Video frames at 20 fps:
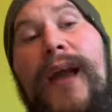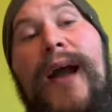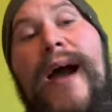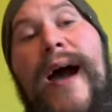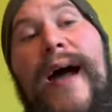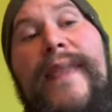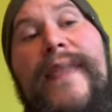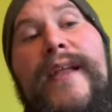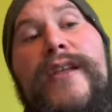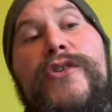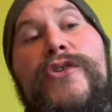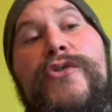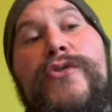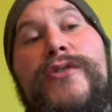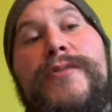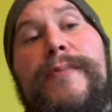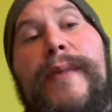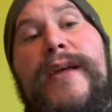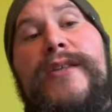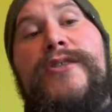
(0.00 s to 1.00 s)
and then
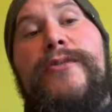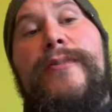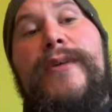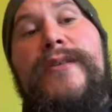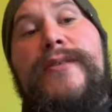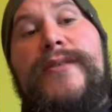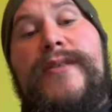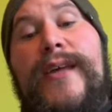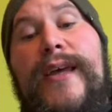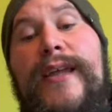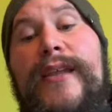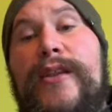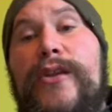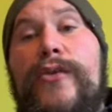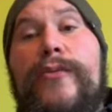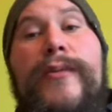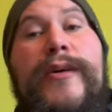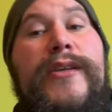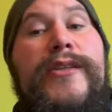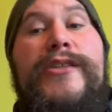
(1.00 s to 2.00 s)
use measurements in
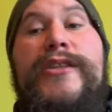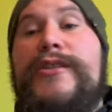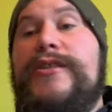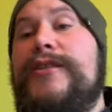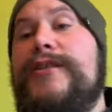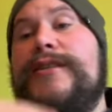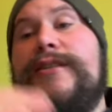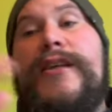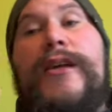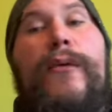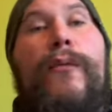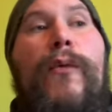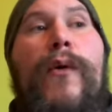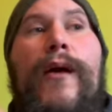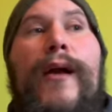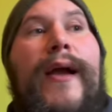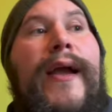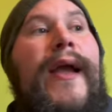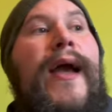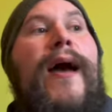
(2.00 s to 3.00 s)
Lumen just to see
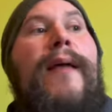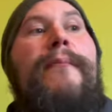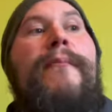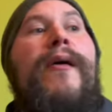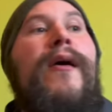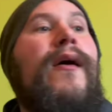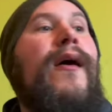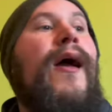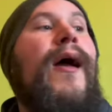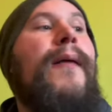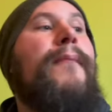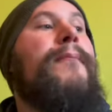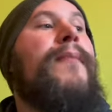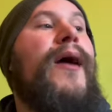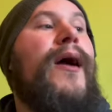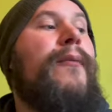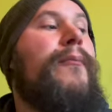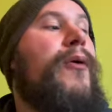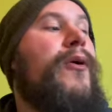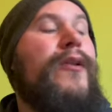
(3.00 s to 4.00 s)
where I am
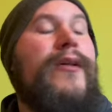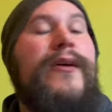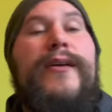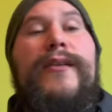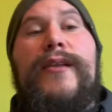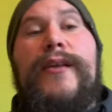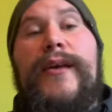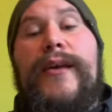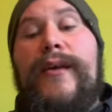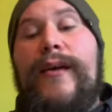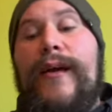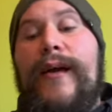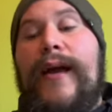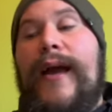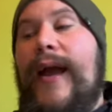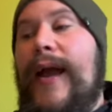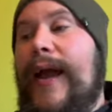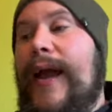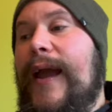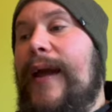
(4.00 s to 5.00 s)
metabolically.
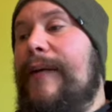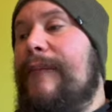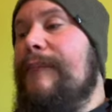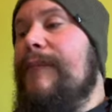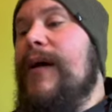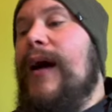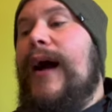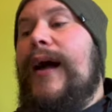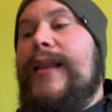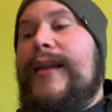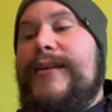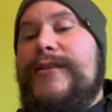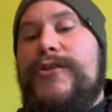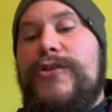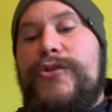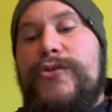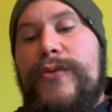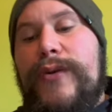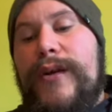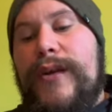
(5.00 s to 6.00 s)
I like to
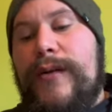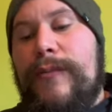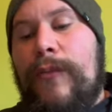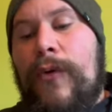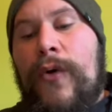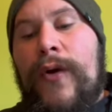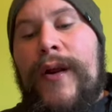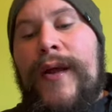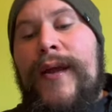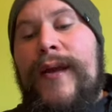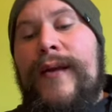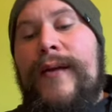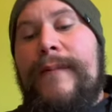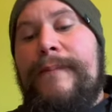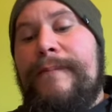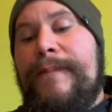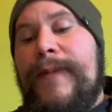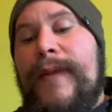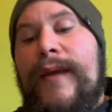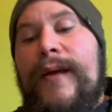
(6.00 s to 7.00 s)
do it in the morning,
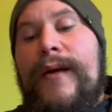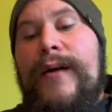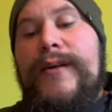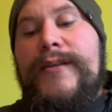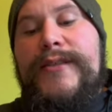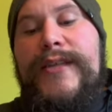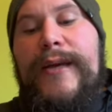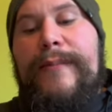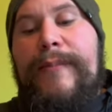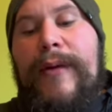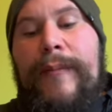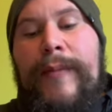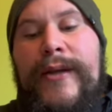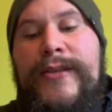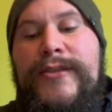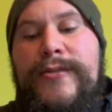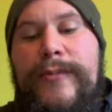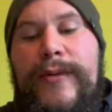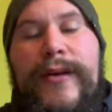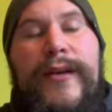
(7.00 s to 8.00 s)
take my
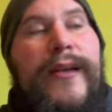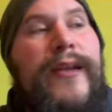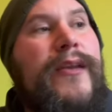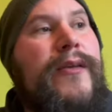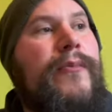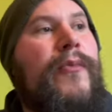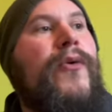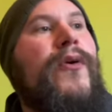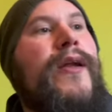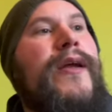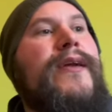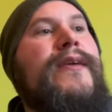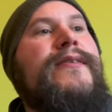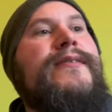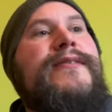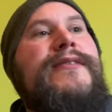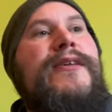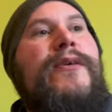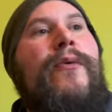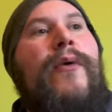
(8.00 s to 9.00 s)
measurement in the morning,
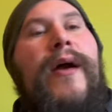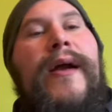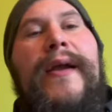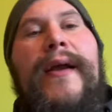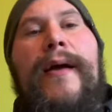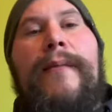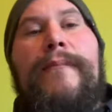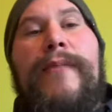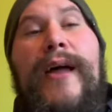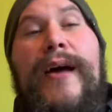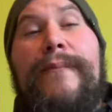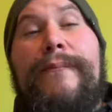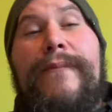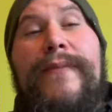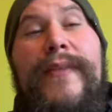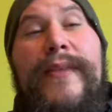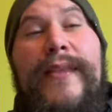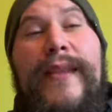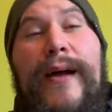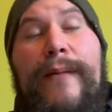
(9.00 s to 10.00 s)
see where I am
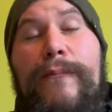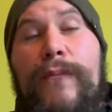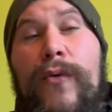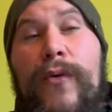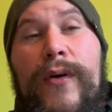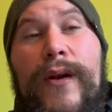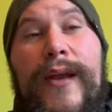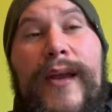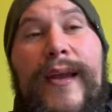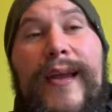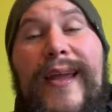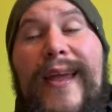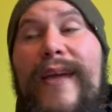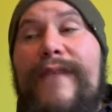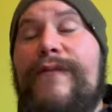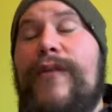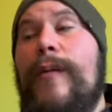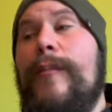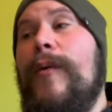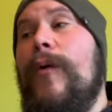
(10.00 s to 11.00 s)
that morning.
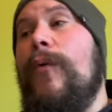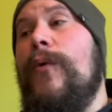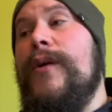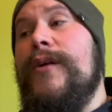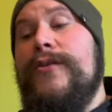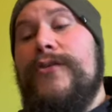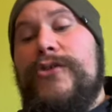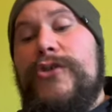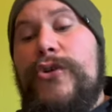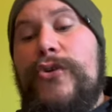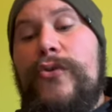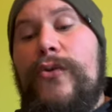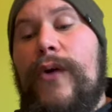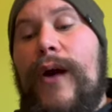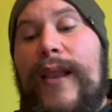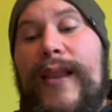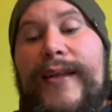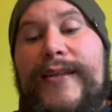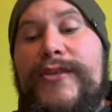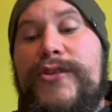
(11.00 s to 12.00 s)
If I'm a 1 or 2,
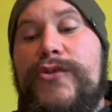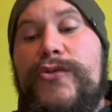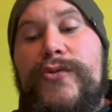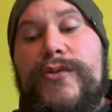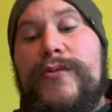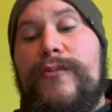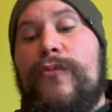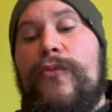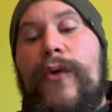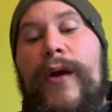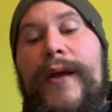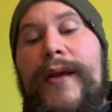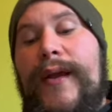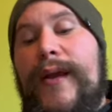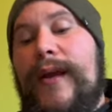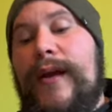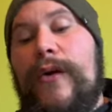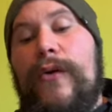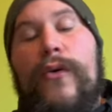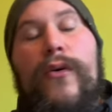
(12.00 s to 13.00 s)
I like to do some
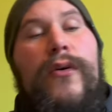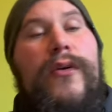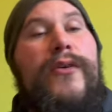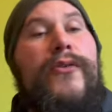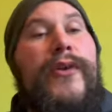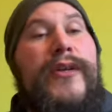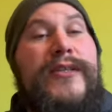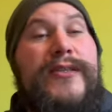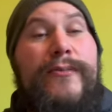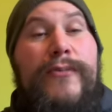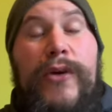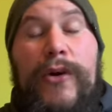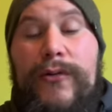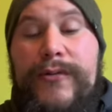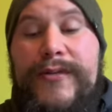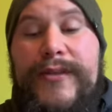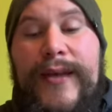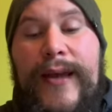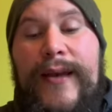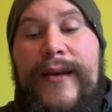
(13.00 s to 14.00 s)
writing or create some
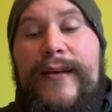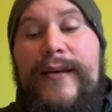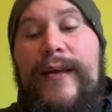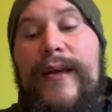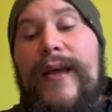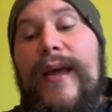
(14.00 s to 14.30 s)
content.